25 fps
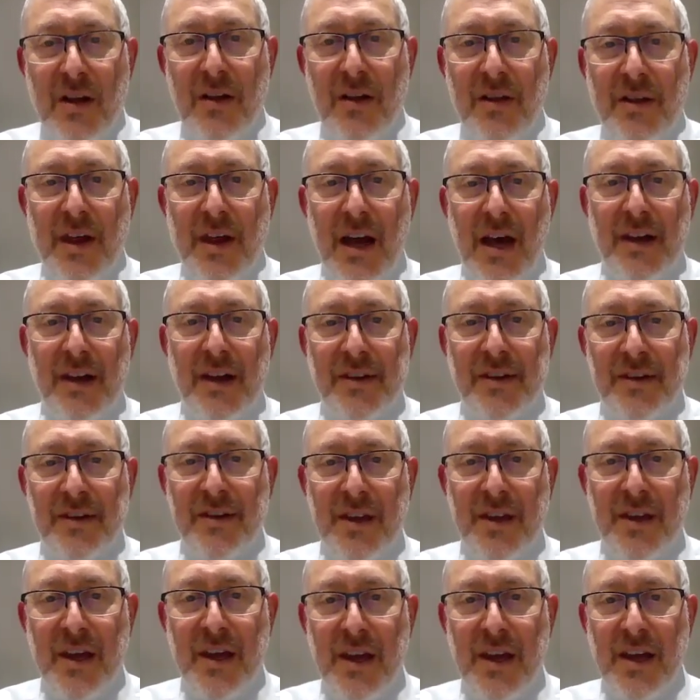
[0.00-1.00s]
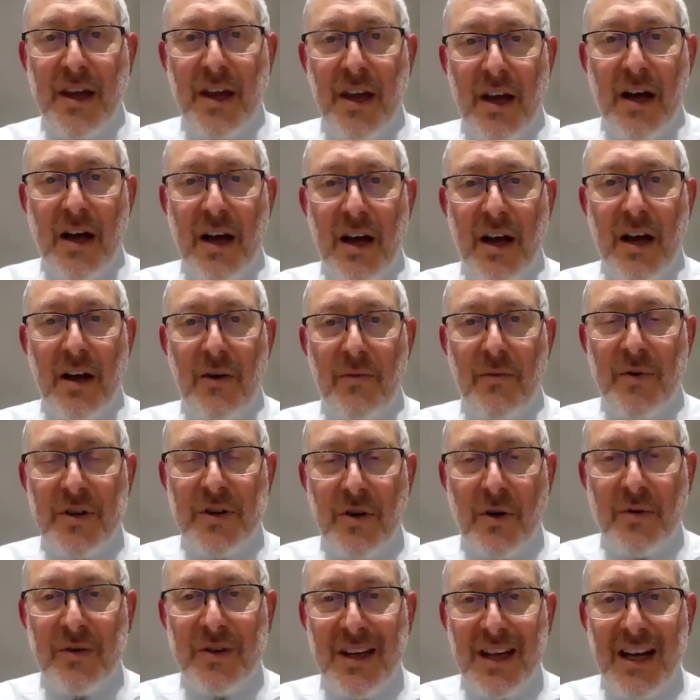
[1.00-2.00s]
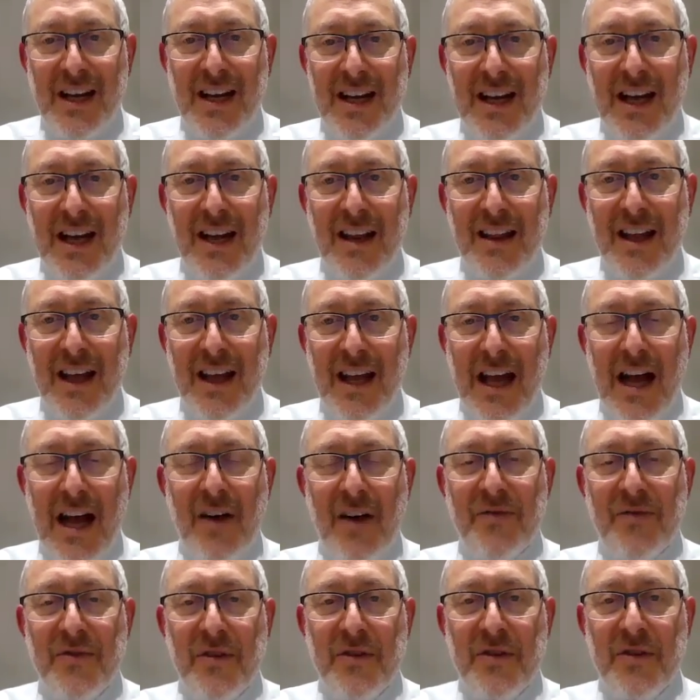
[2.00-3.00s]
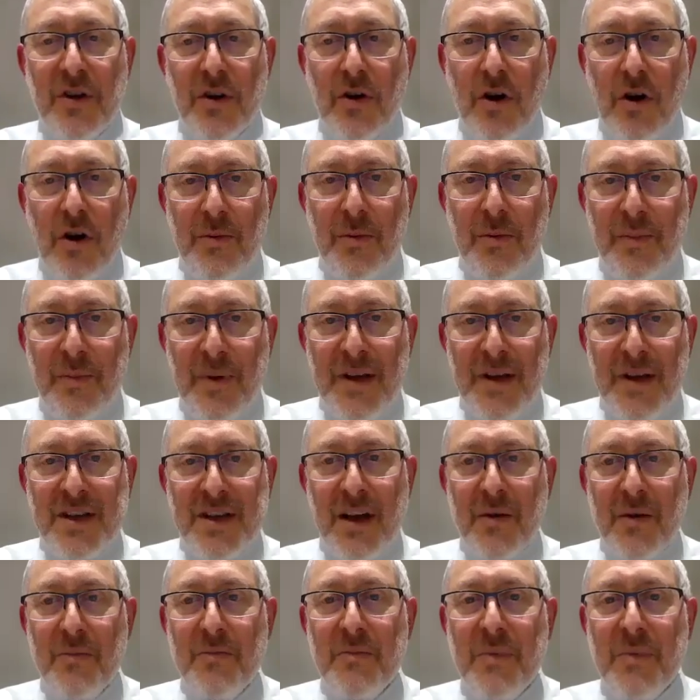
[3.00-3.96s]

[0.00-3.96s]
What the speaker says: that we don't eat anything after the Korban Pesach,